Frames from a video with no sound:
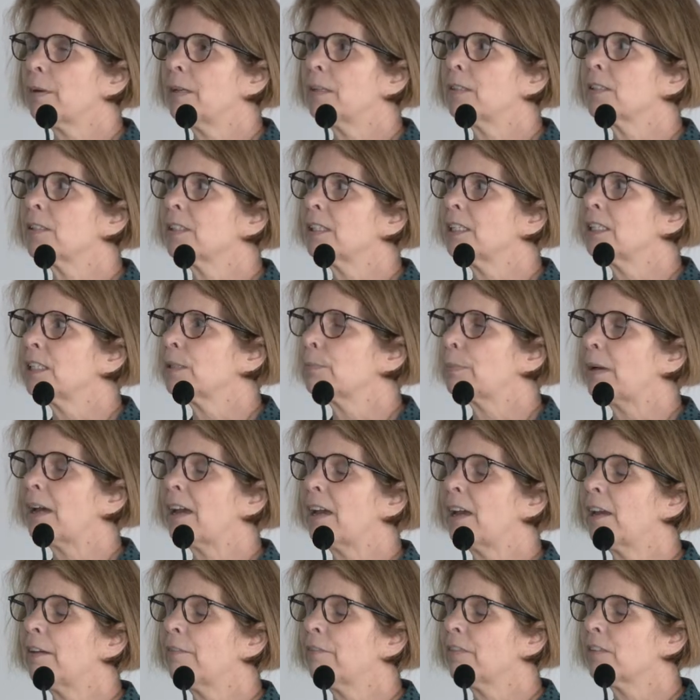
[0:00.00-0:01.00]
it's these
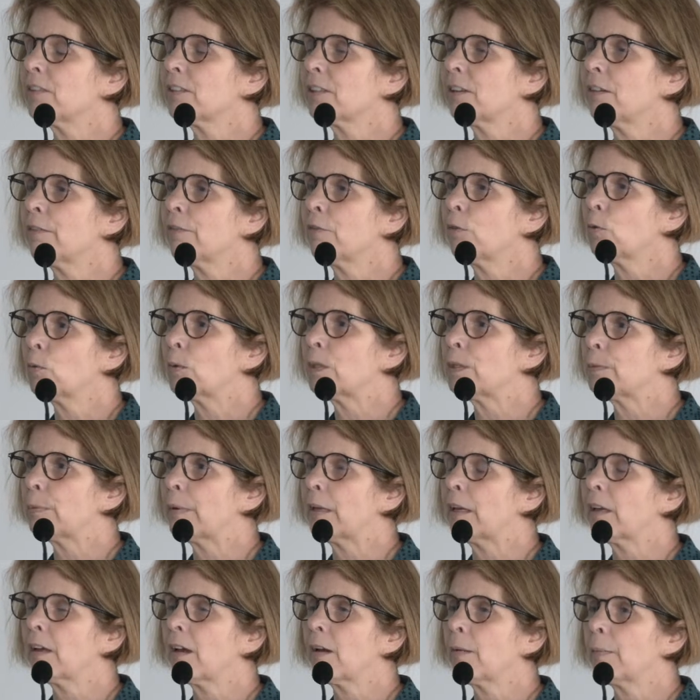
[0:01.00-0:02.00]
behaviours that have always
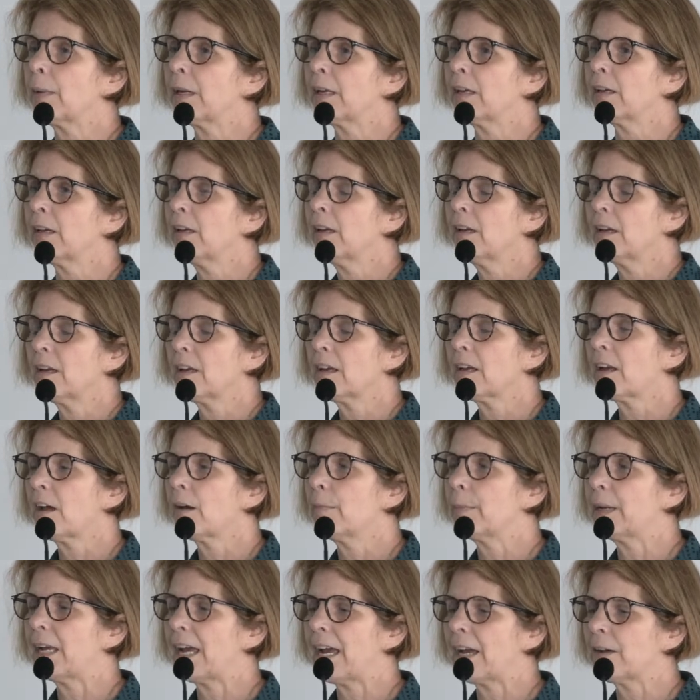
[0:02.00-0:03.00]
been
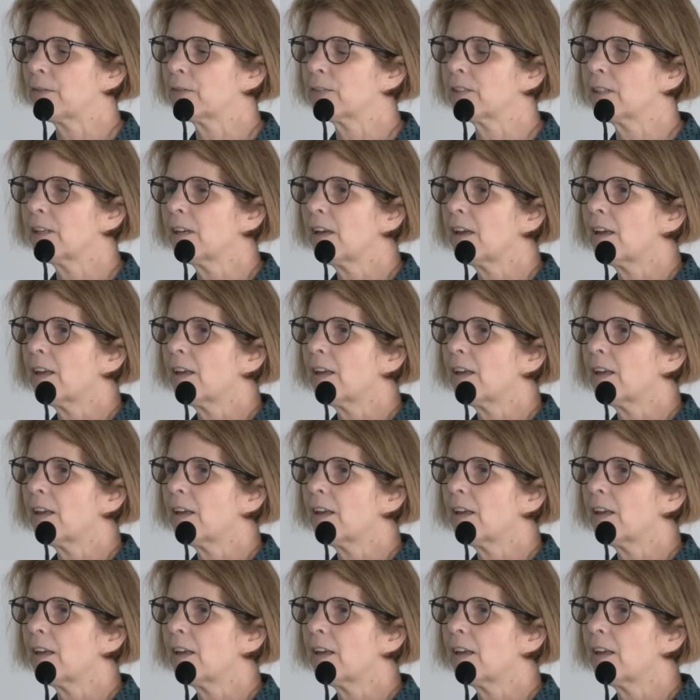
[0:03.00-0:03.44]
coming out.